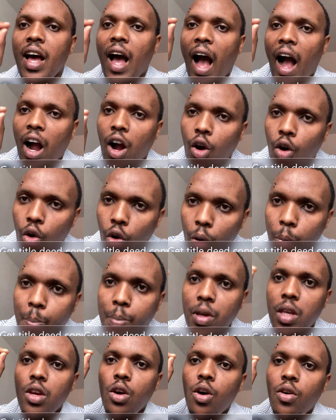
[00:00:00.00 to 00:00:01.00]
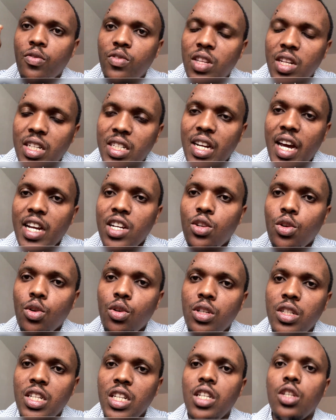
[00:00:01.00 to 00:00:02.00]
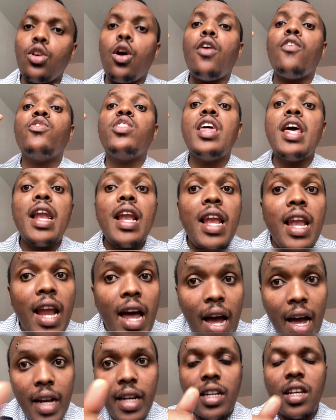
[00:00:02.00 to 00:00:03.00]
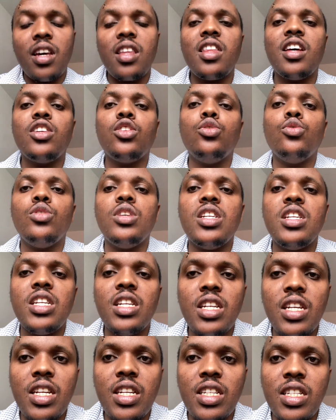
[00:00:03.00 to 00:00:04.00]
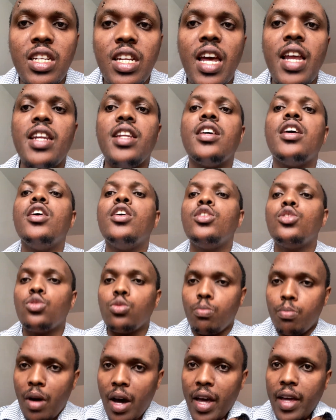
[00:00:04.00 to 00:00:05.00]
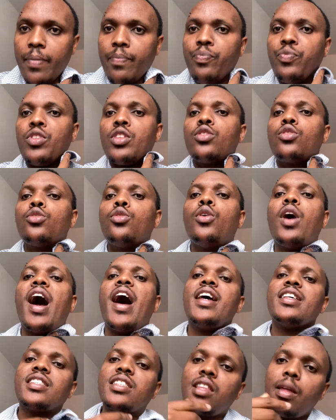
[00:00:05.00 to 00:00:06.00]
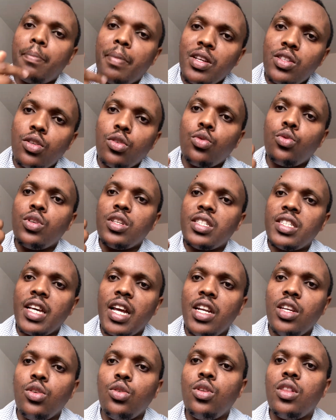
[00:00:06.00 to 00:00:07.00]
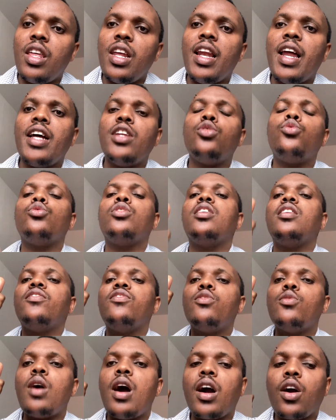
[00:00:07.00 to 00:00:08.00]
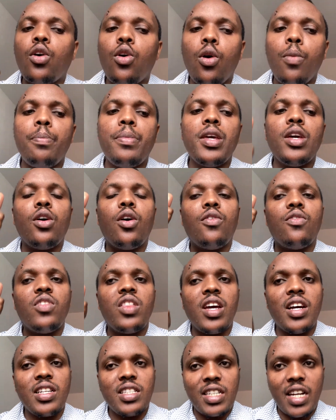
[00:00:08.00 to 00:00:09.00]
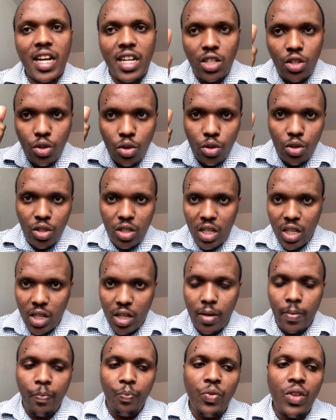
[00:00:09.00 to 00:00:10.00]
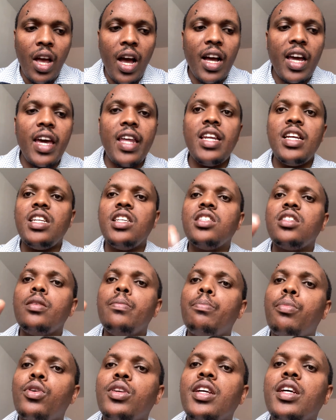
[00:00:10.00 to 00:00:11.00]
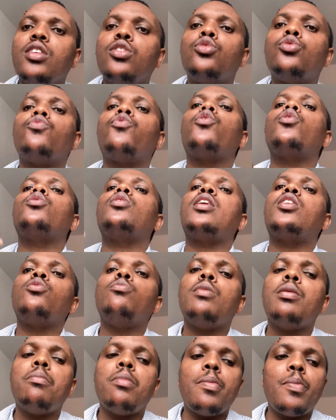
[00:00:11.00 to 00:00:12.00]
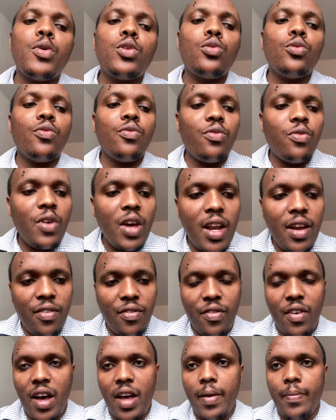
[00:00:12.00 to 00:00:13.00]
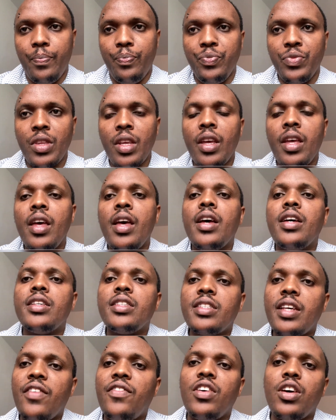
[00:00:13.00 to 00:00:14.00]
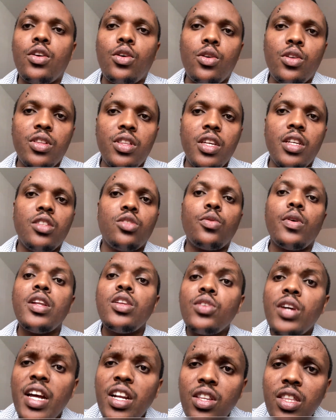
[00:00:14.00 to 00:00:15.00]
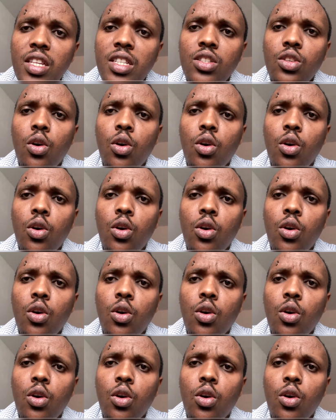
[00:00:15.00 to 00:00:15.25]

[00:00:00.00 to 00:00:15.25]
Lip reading: a copy of the title deed of the land that you intend to buy. So ask the person who is selling you the land to give you a copy of their title deed. Again, it is important so that you may be able to verify several things. So when you get this